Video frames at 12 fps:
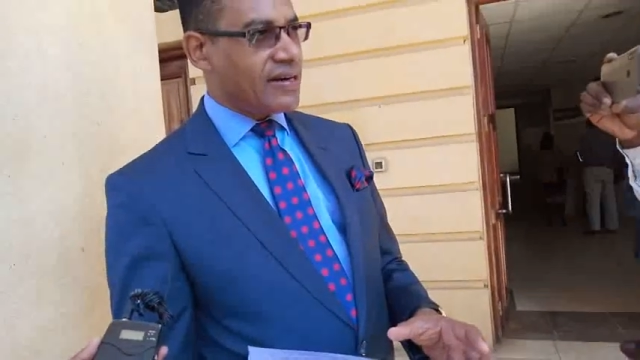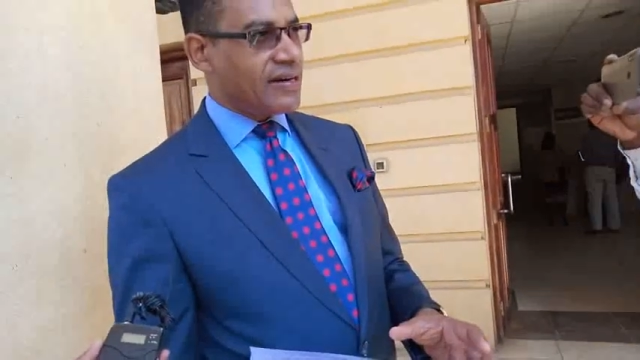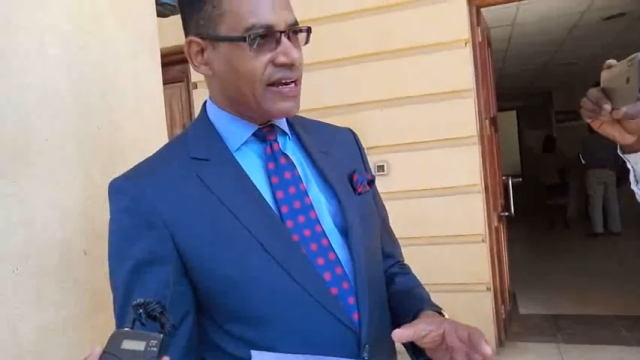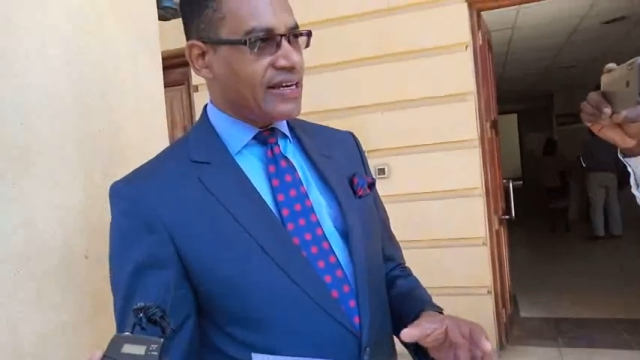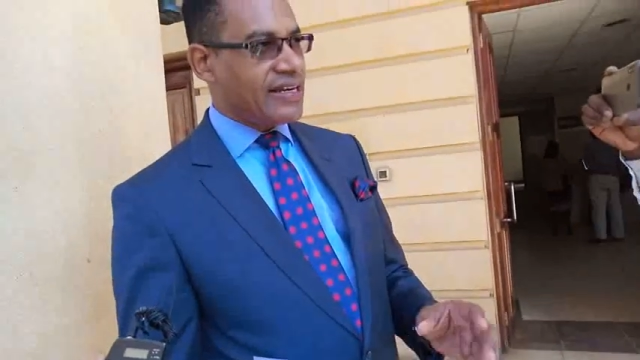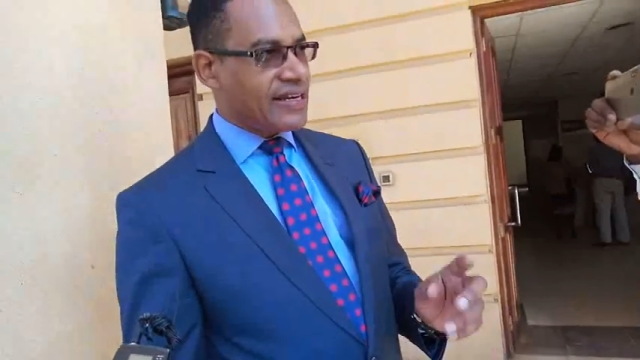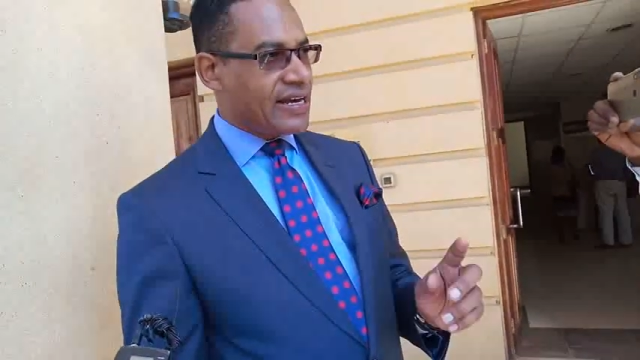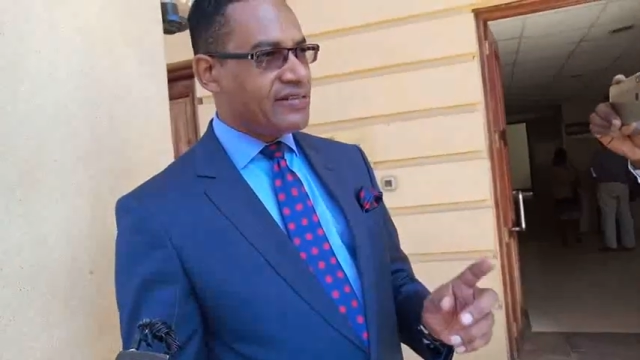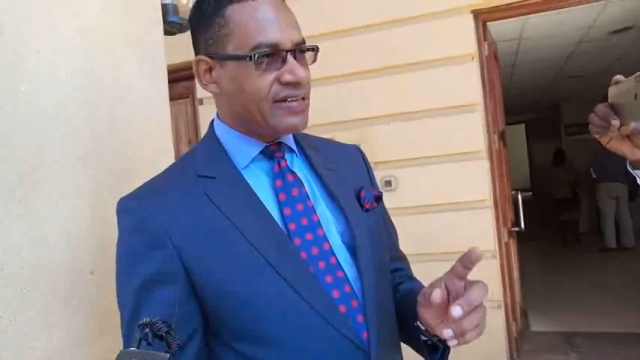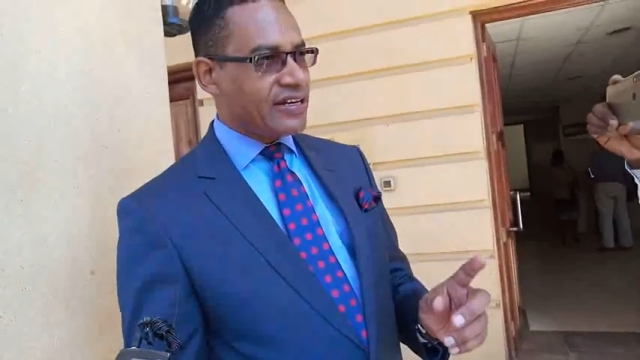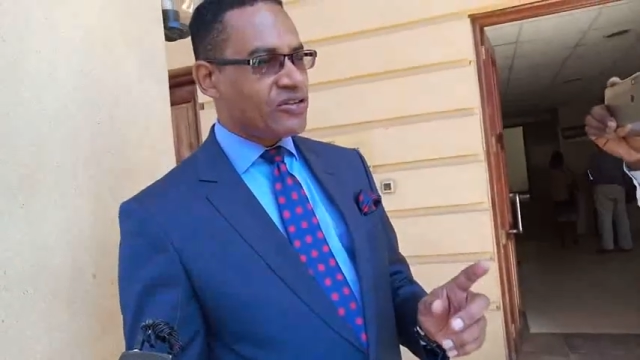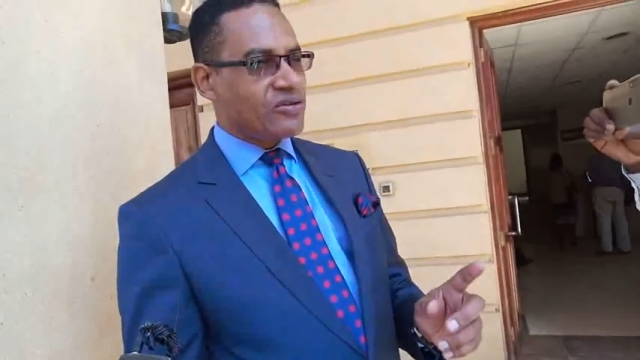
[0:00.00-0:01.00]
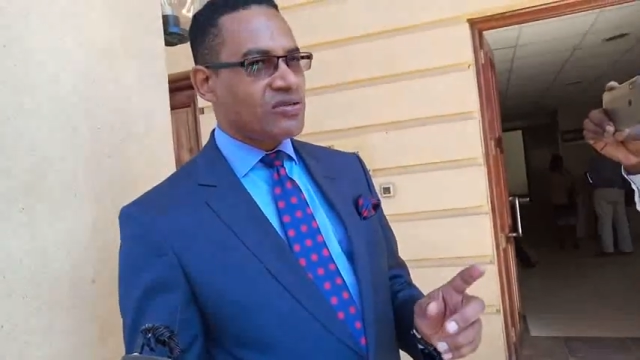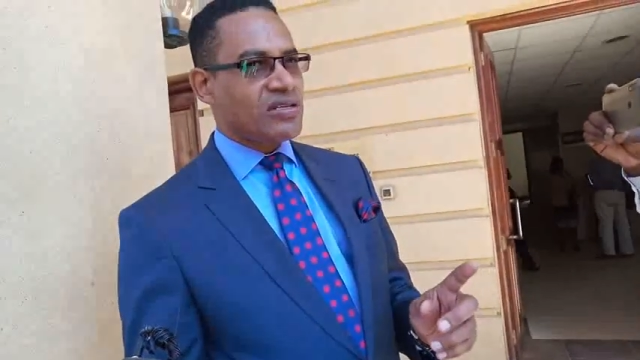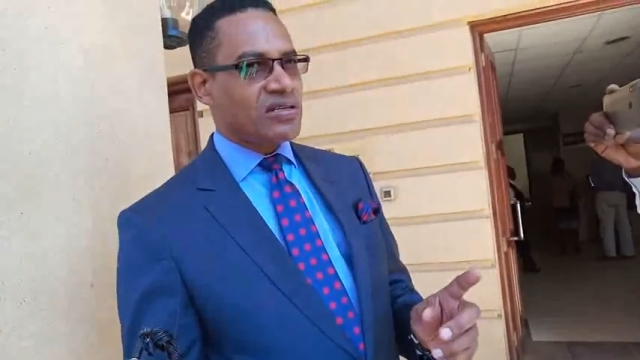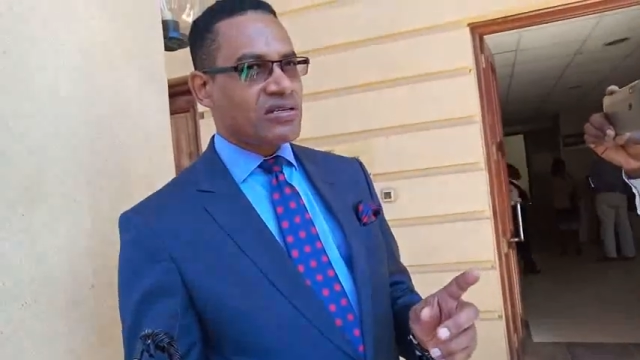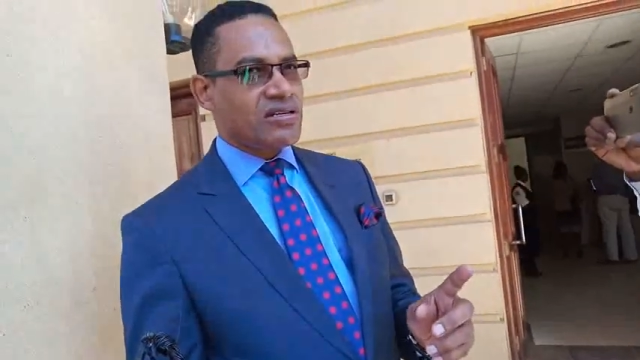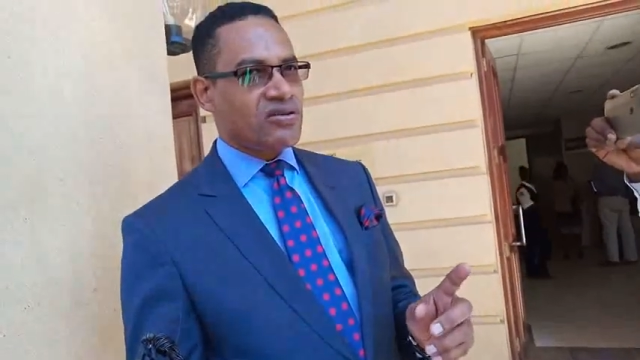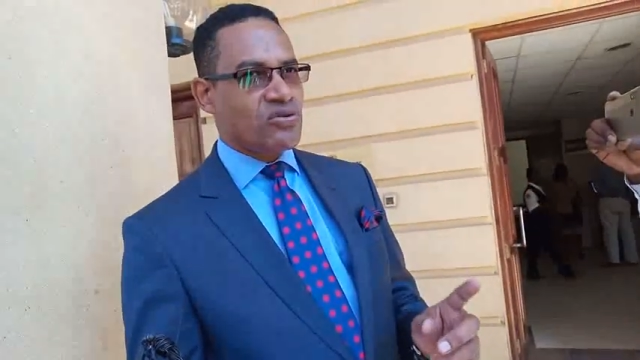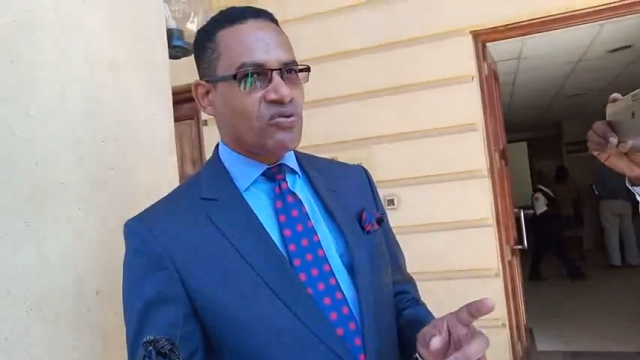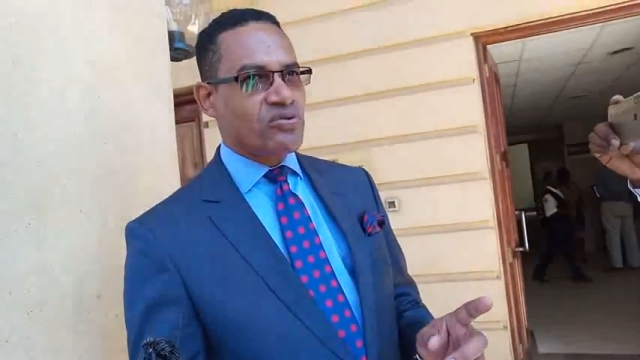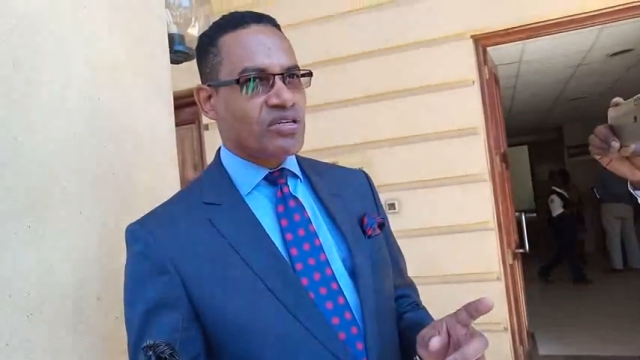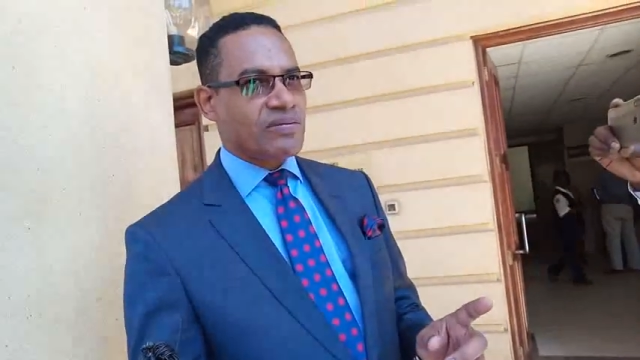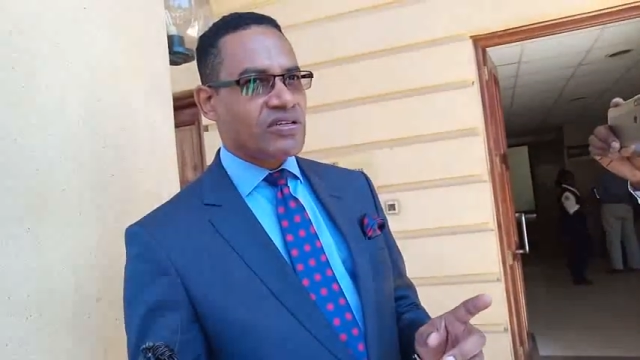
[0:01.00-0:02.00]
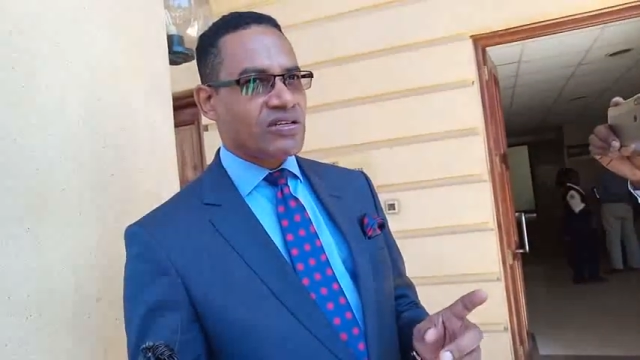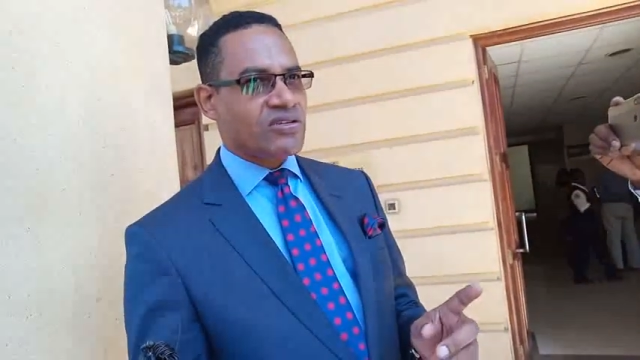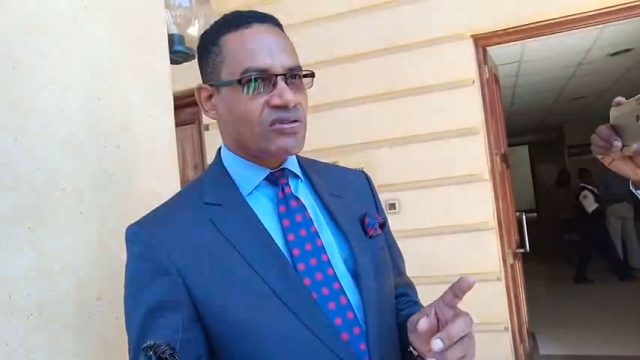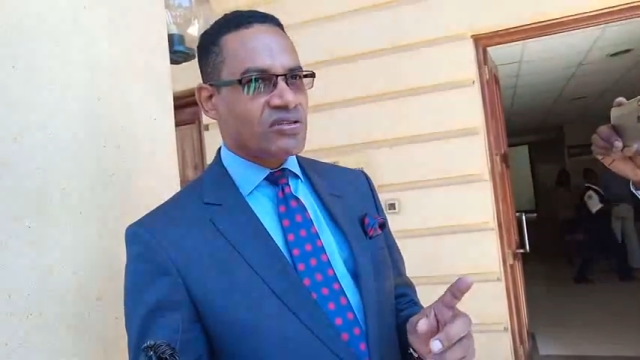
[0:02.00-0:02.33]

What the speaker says: and yet Section 62, subsection